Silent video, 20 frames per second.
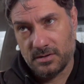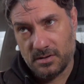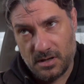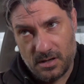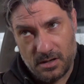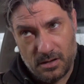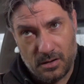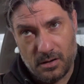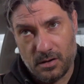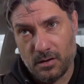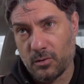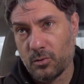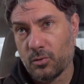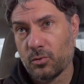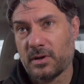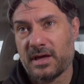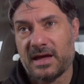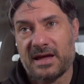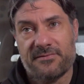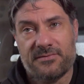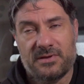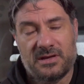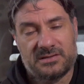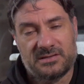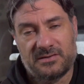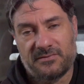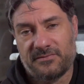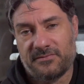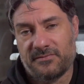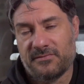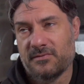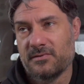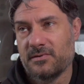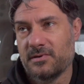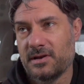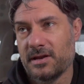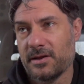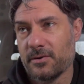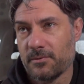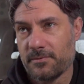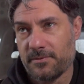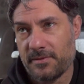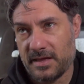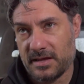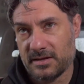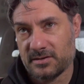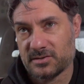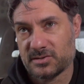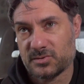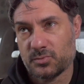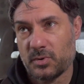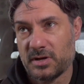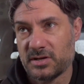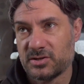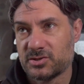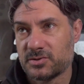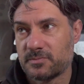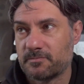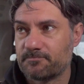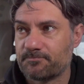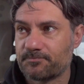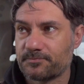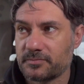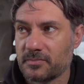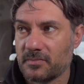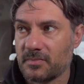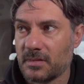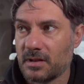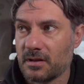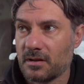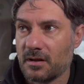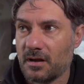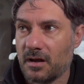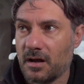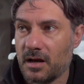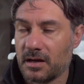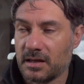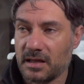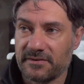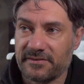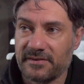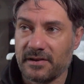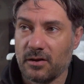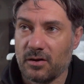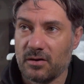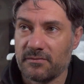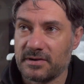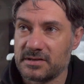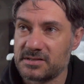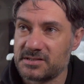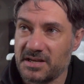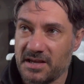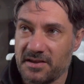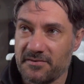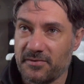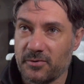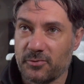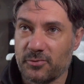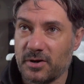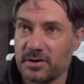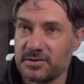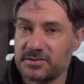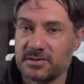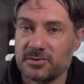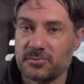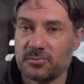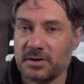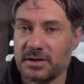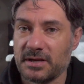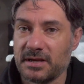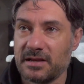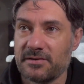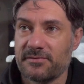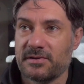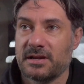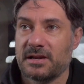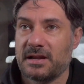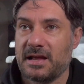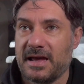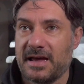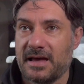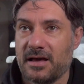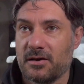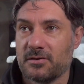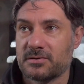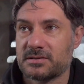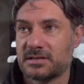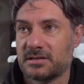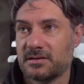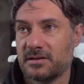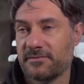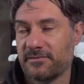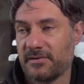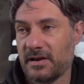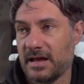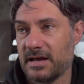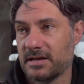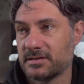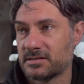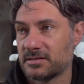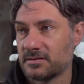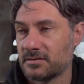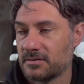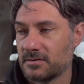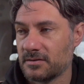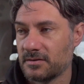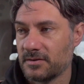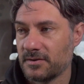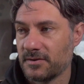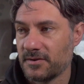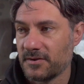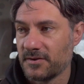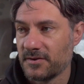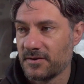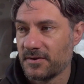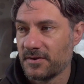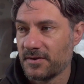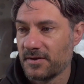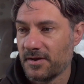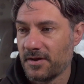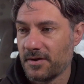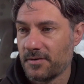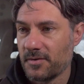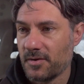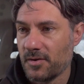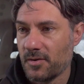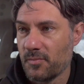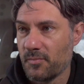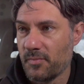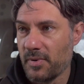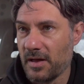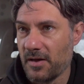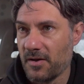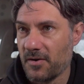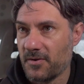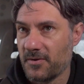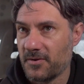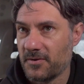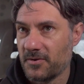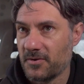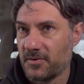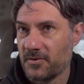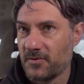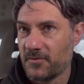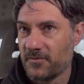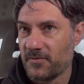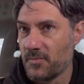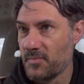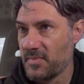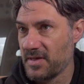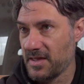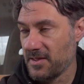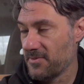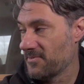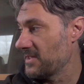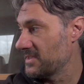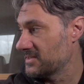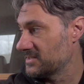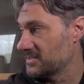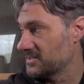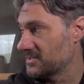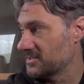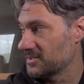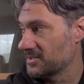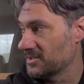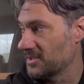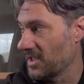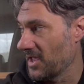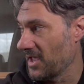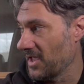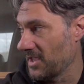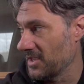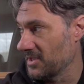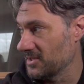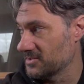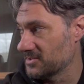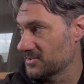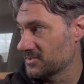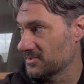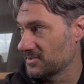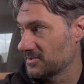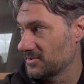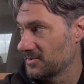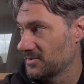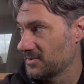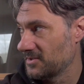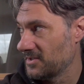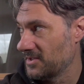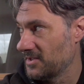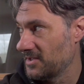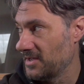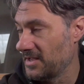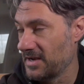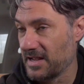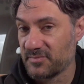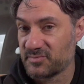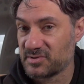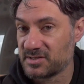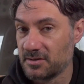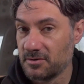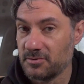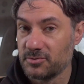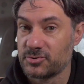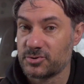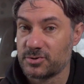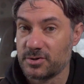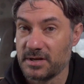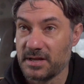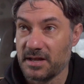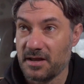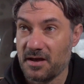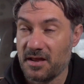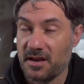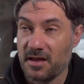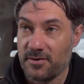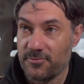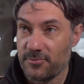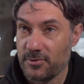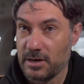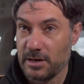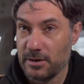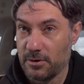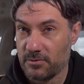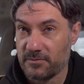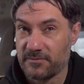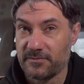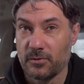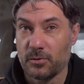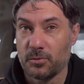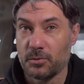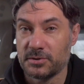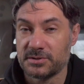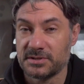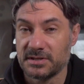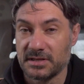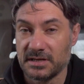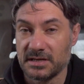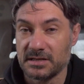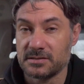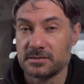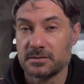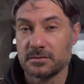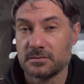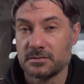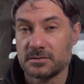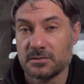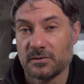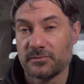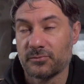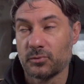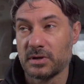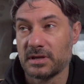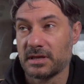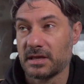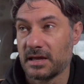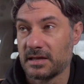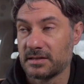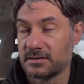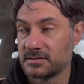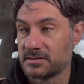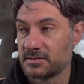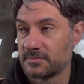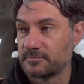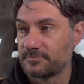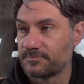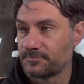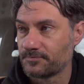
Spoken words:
a whole caveat of little things which I guess a lot of us take for granted when you're living in a house and a flat. But for me this is an absolute treat, and I really look forward to these sort of weekends.